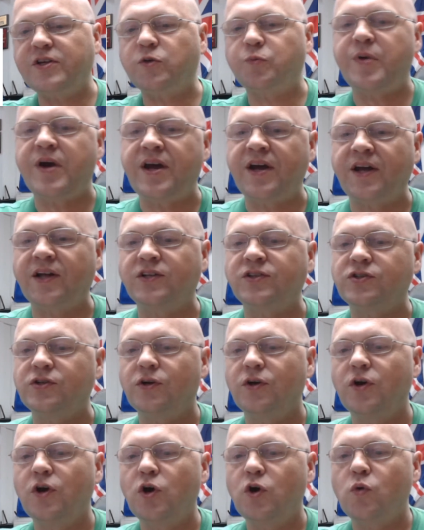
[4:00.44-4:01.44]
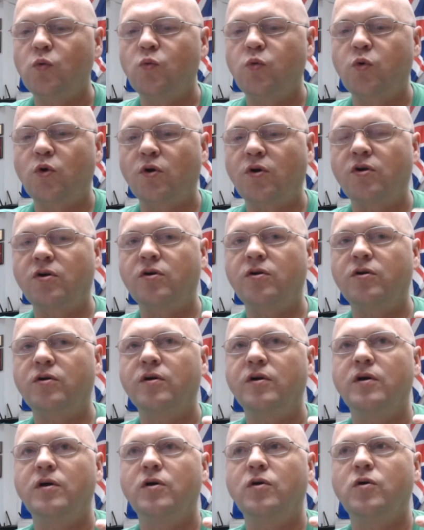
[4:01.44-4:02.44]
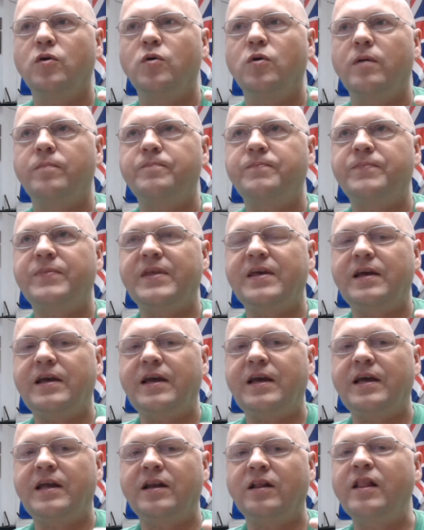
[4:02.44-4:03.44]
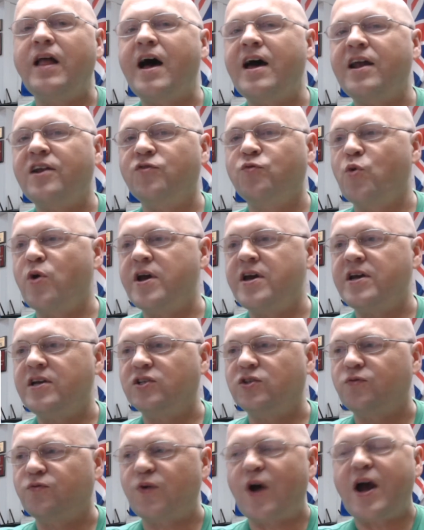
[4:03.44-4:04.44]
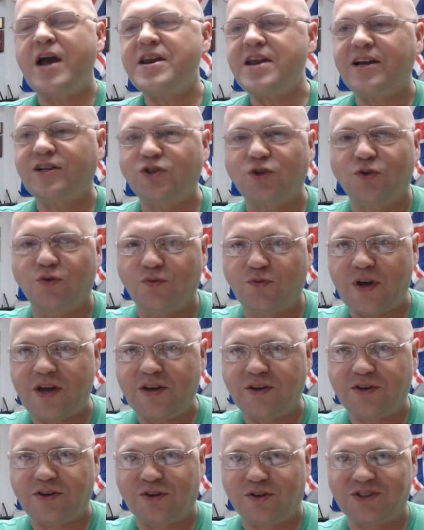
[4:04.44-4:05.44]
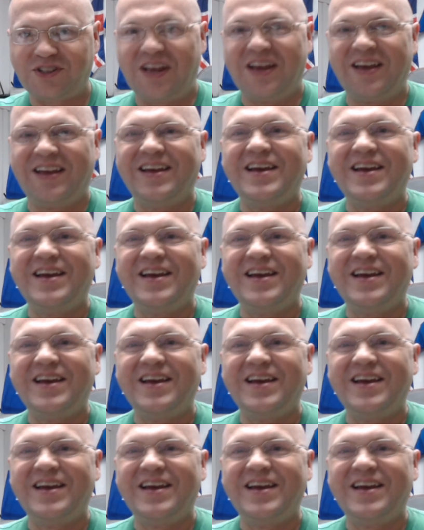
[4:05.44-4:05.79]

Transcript: bands were, in a lot of ways, financial failures.